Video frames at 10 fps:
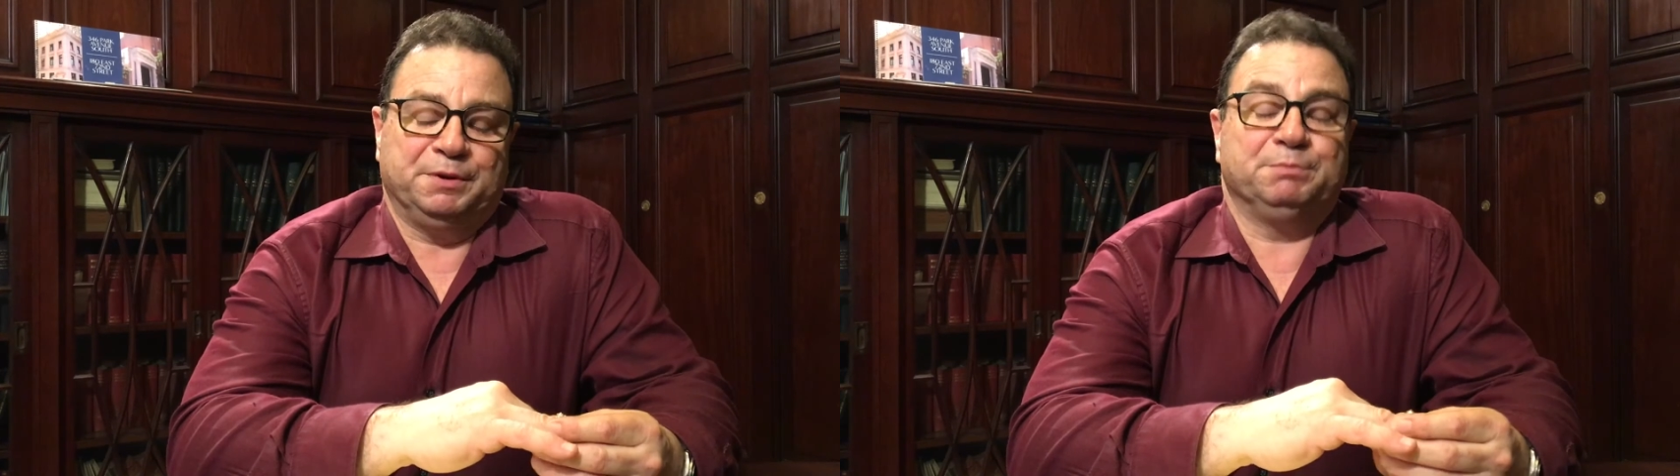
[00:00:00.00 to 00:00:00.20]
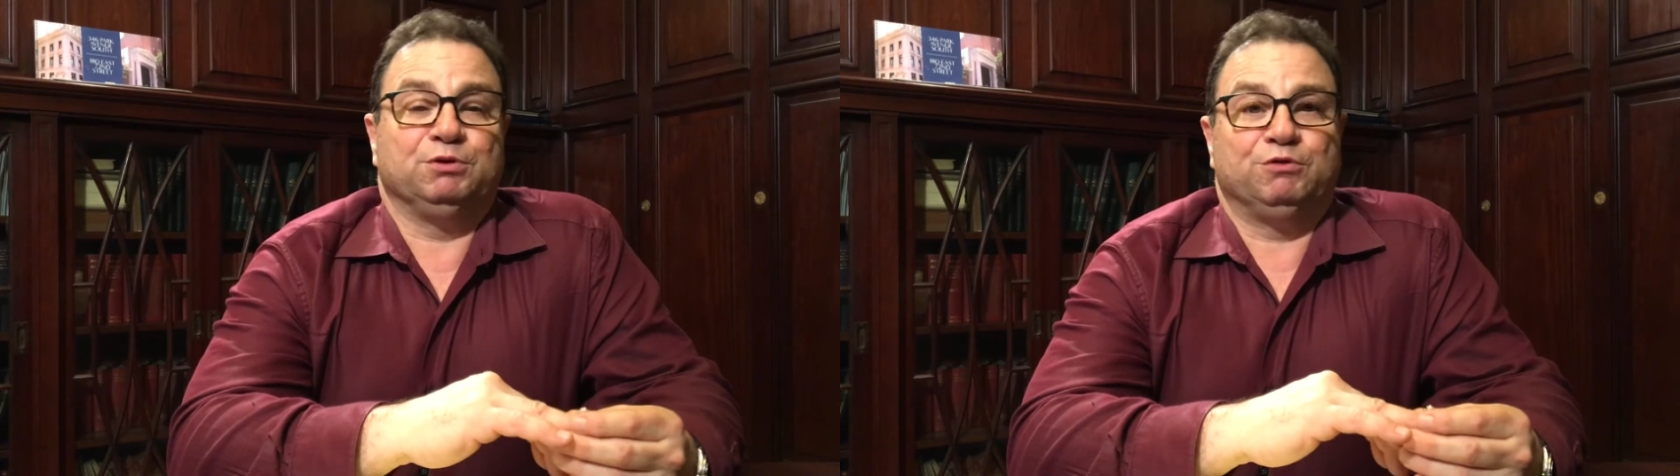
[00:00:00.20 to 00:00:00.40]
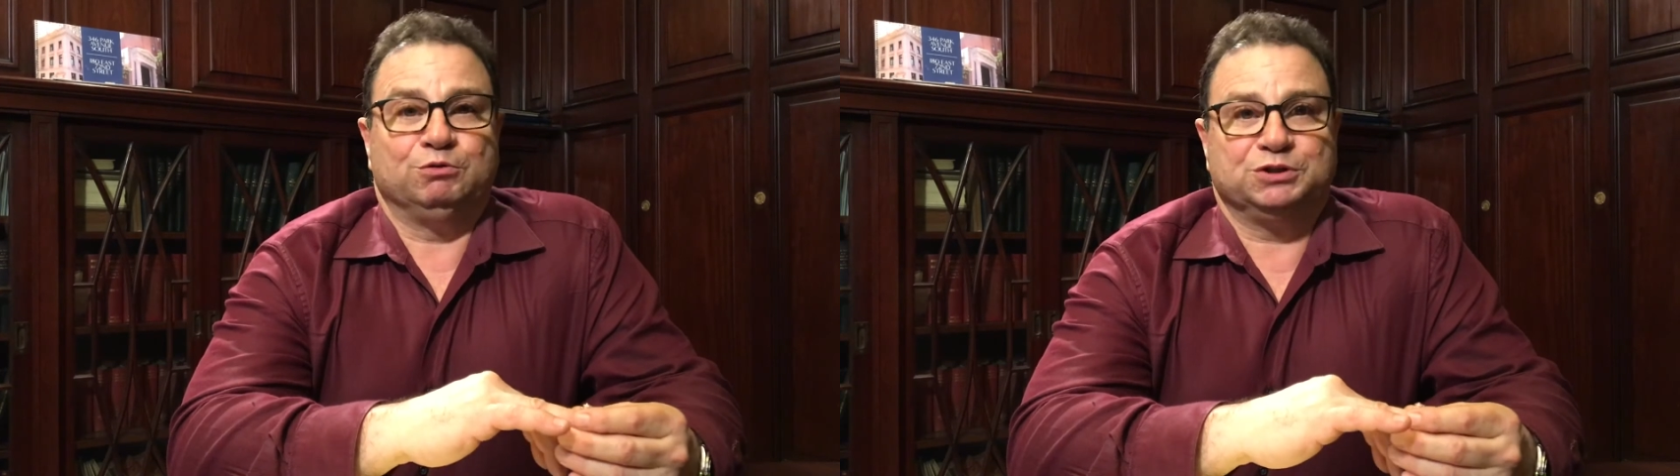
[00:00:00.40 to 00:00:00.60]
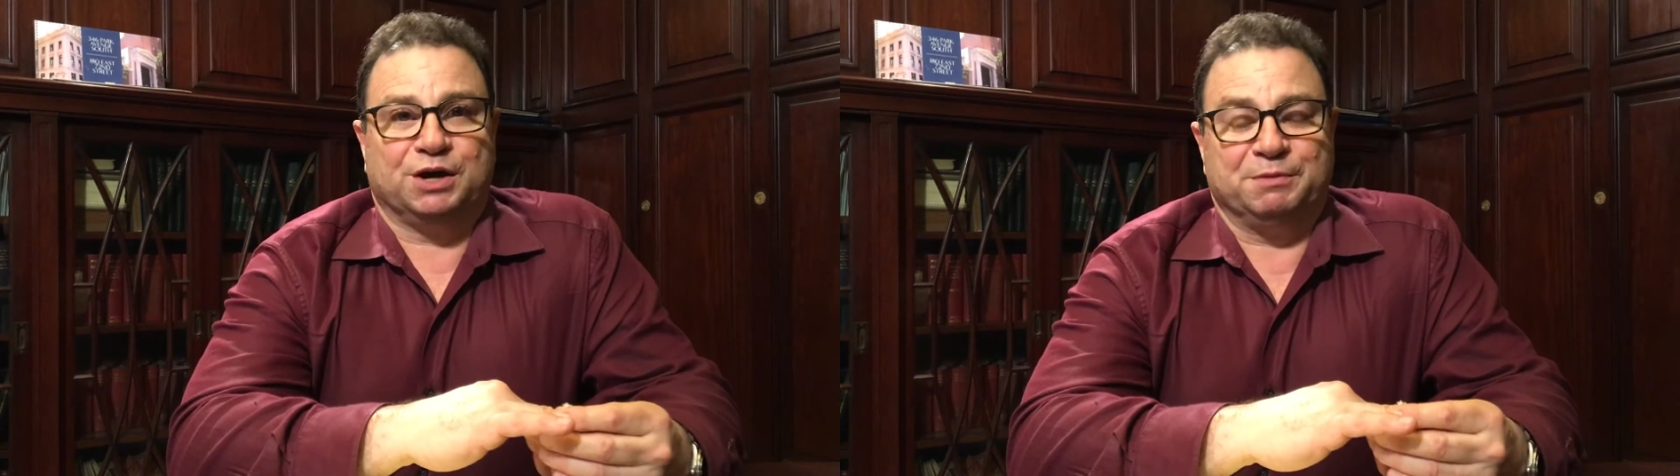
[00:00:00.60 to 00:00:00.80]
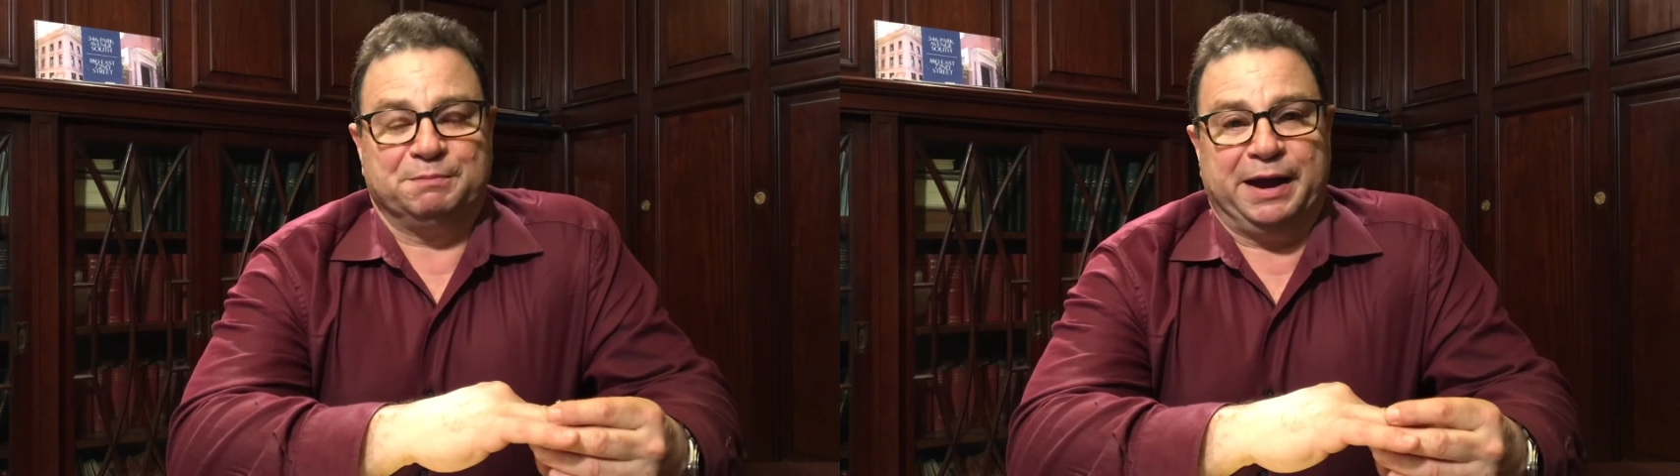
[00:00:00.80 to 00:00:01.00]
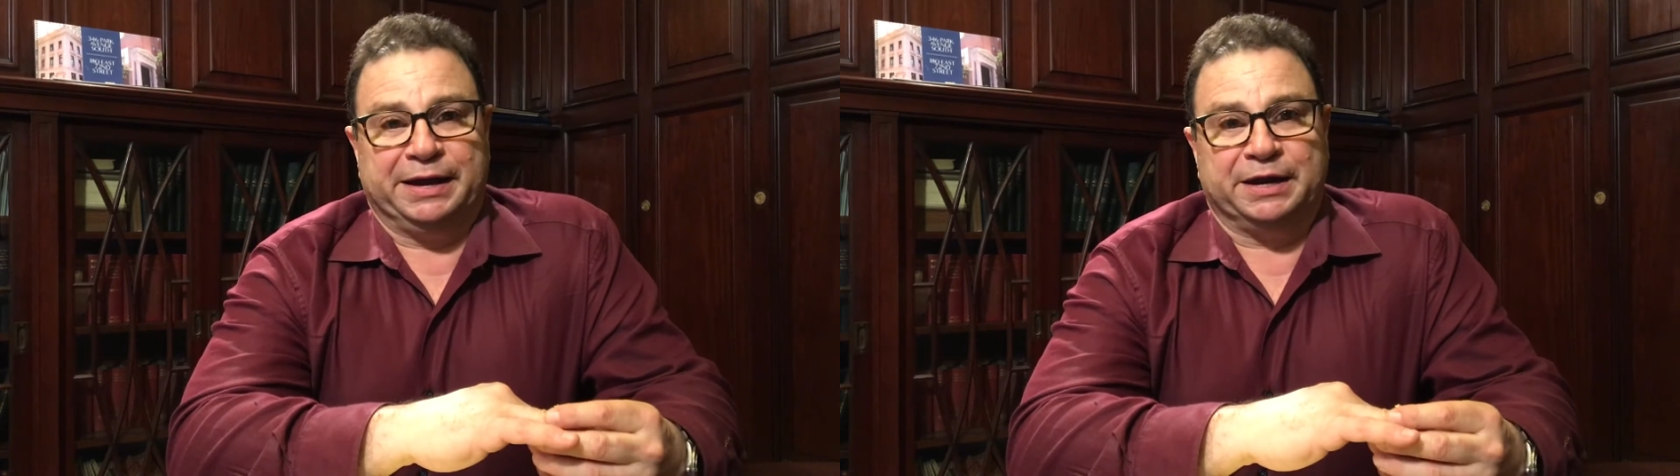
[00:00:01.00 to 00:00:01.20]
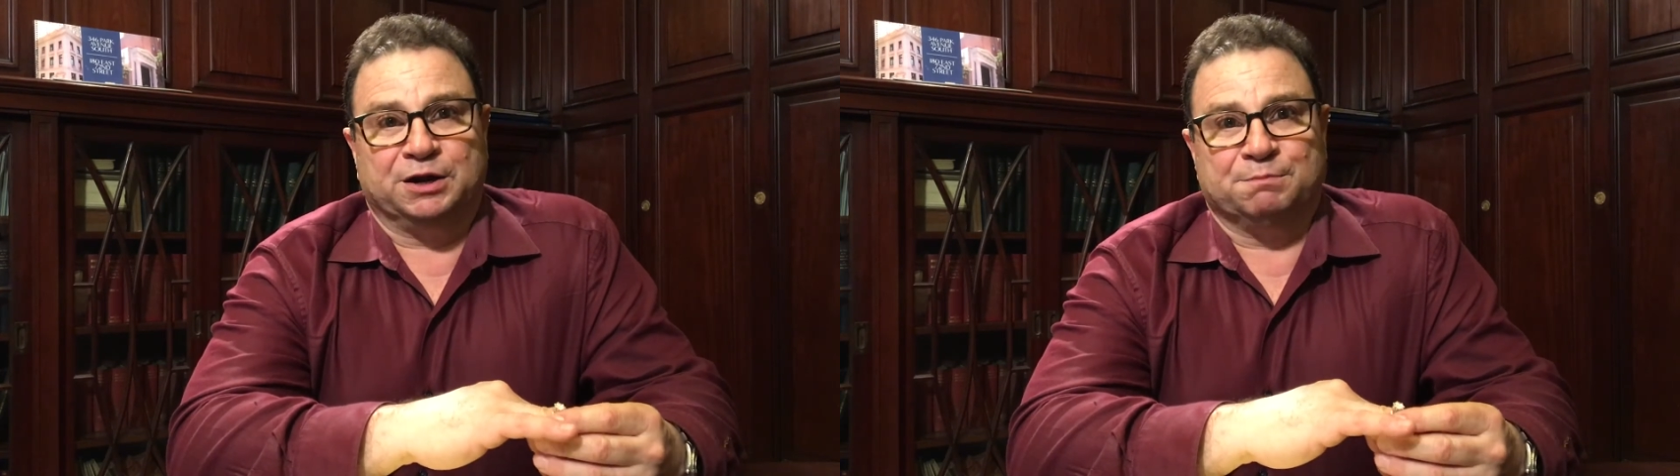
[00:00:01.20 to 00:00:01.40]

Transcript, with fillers: people are always coming back and